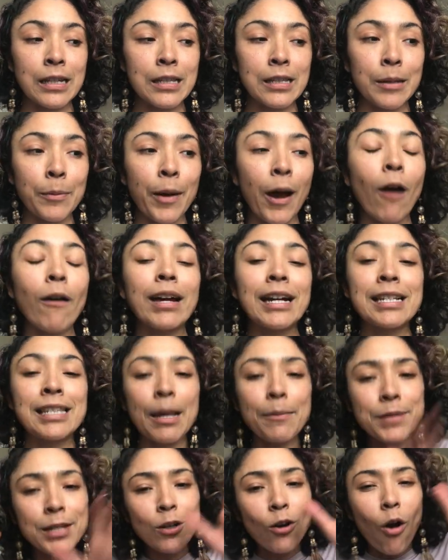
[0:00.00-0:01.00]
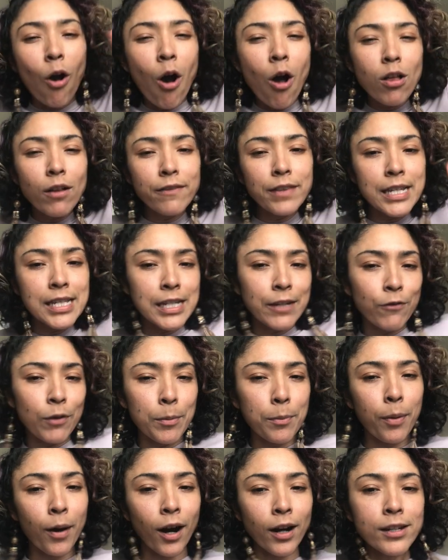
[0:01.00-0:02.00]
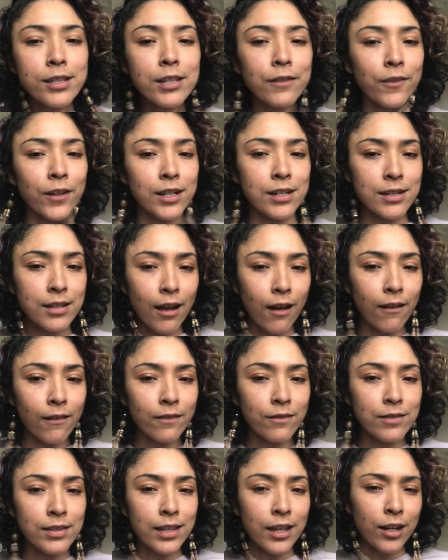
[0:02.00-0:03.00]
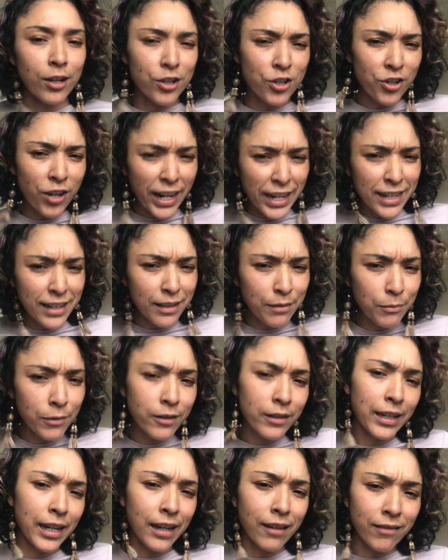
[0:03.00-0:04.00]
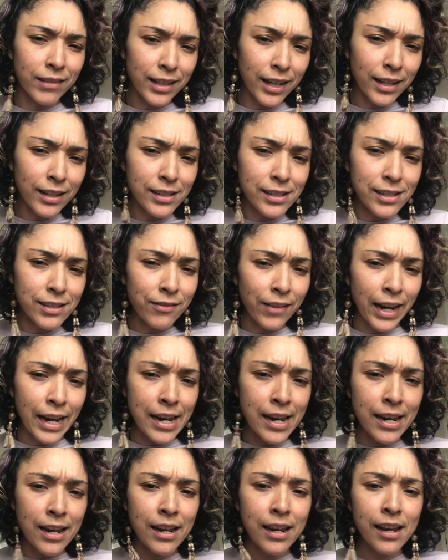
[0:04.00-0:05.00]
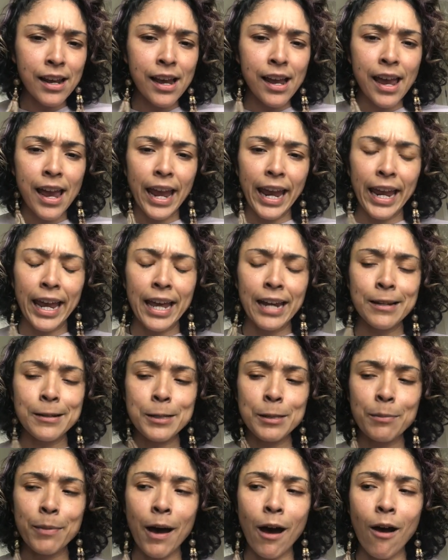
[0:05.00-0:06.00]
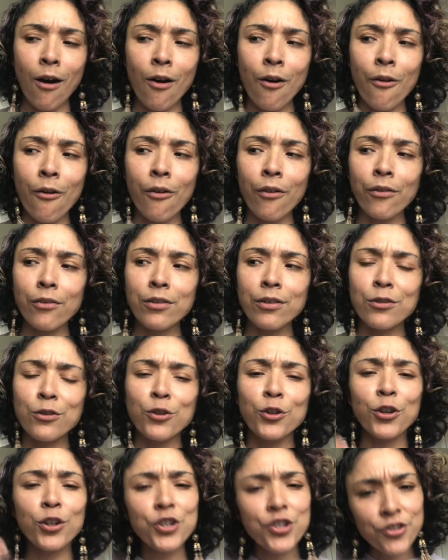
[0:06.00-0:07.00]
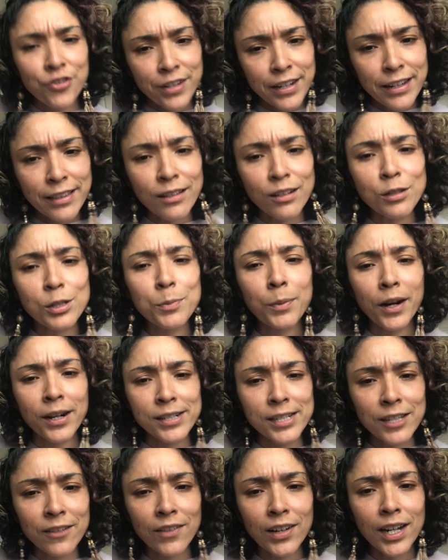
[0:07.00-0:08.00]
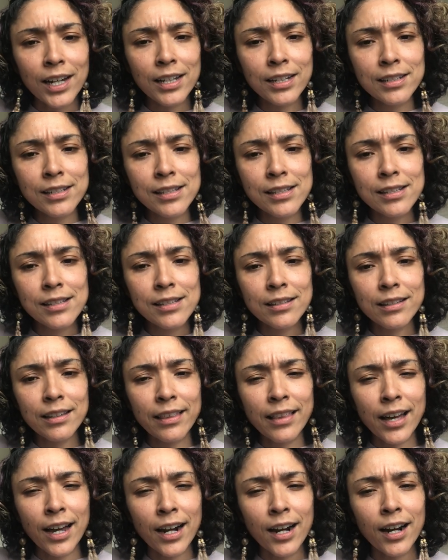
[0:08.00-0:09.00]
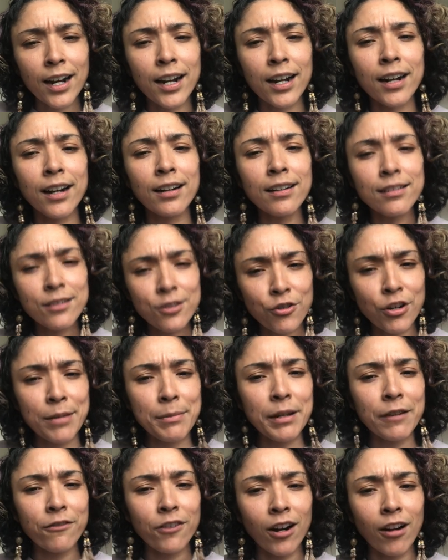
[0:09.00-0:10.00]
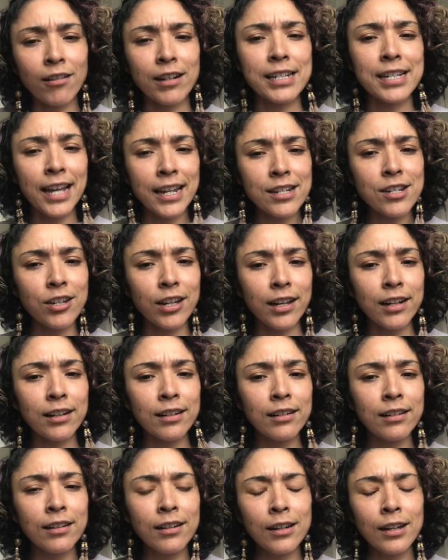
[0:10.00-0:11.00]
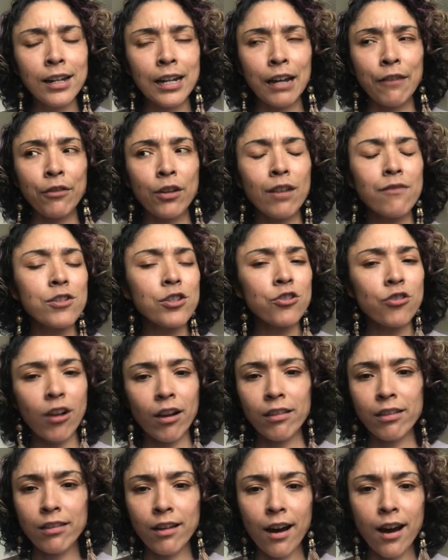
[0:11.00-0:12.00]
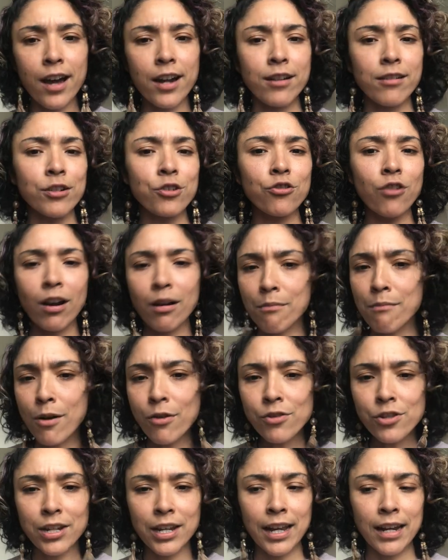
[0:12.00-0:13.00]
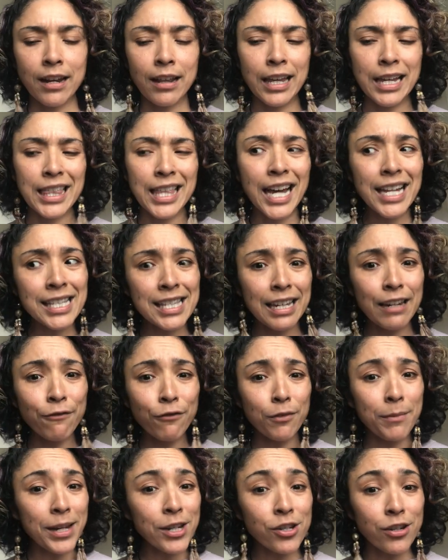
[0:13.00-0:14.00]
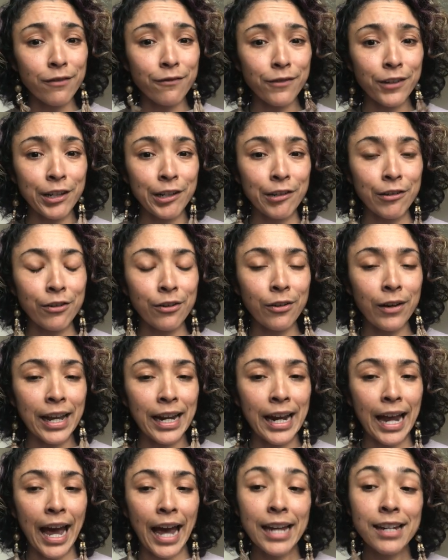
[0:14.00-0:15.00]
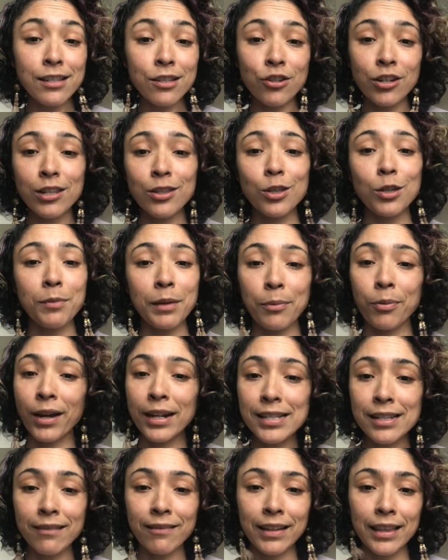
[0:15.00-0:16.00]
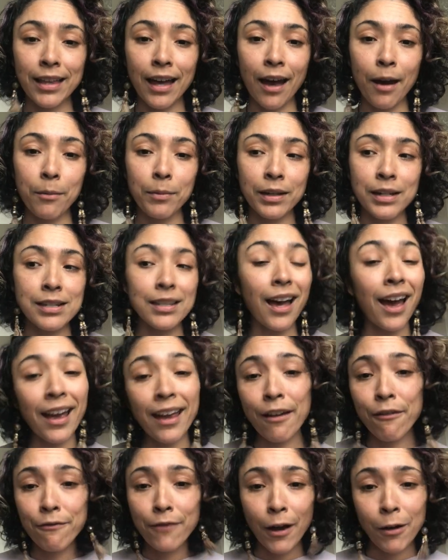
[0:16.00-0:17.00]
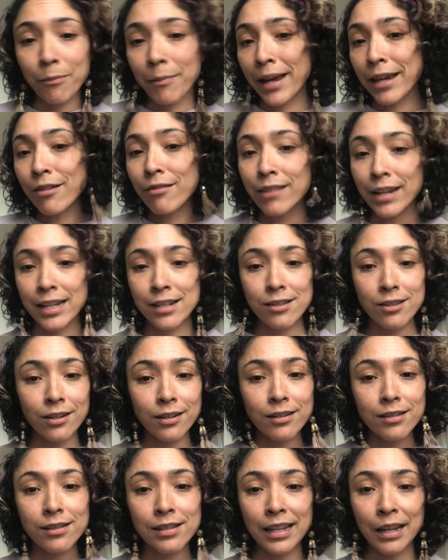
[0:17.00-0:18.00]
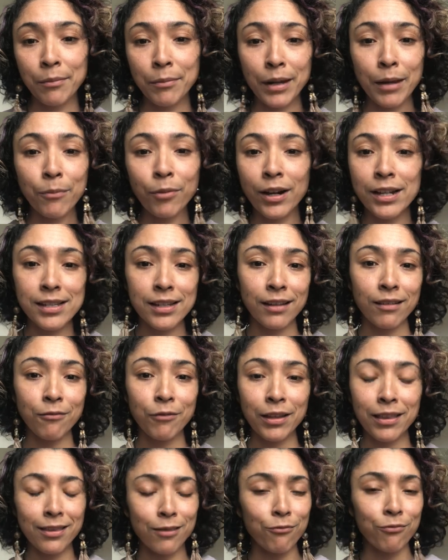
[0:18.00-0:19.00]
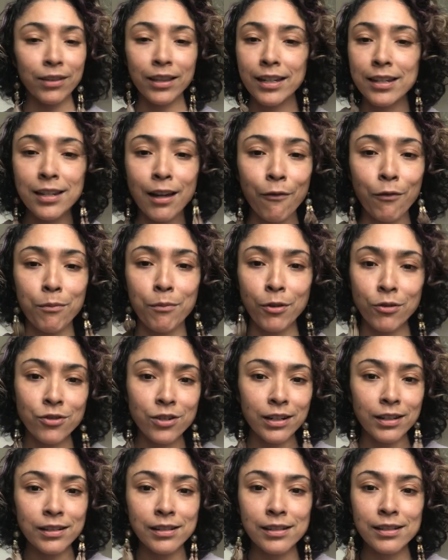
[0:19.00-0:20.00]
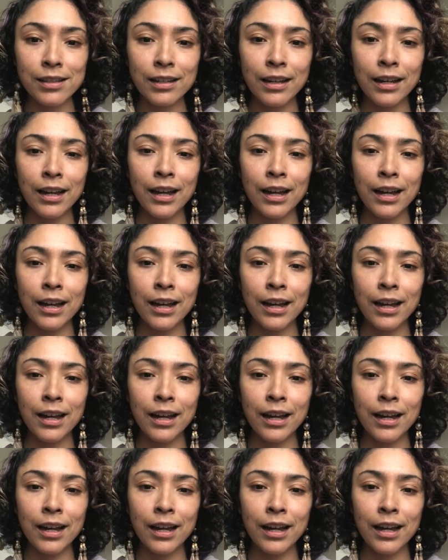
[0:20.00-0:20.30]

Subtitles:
about accepting all of these different parts of ourselves that are trying to communicate with us, right? And it's about nurturing those parts of us that are screaming for our attention. If you have a strong thought or a strong emotion, like, that's information for you, and I suggest you be present with that, because I have found my own answers in being present with really tough emotions.